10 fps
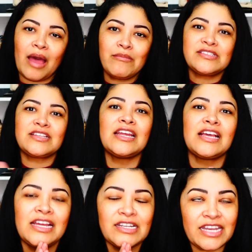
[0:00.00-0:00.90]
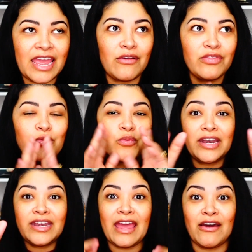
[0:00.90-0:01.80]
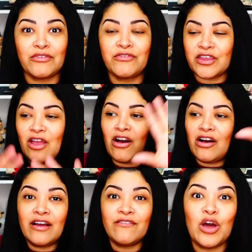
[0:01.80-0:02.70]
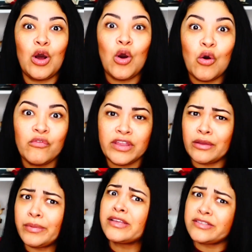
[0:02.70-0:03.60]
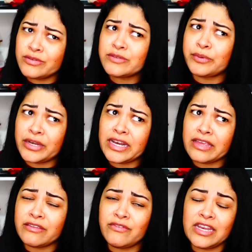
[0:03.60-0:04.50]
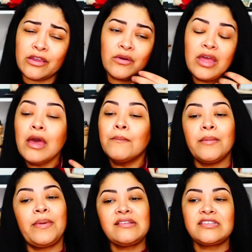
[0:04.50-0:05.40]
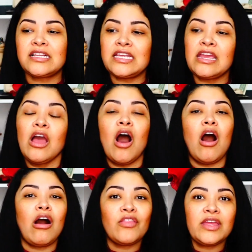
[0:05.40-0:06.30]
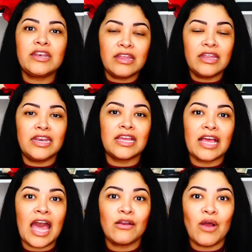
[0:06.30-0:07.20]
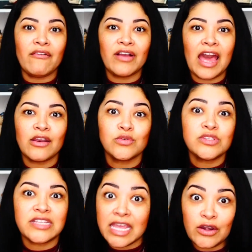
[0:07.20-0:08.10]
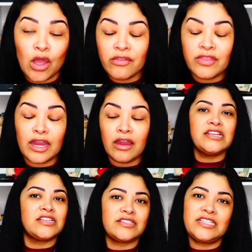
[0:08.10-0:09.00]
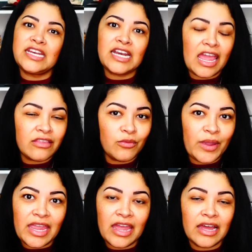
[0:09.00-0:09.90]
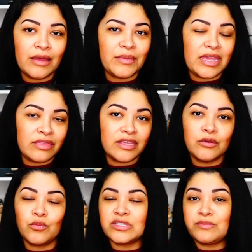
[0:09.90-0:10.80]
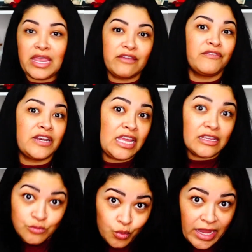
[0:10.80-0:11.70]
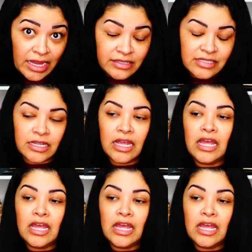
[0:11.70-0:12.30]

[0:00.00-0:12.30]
I'm just gonna cut down the rundown for y'all of the whole video, because it was a pretty lengthy video. But basically, all that Nikocado Avocado said on there, he just didn't like the way Ethan was making fun of his weight.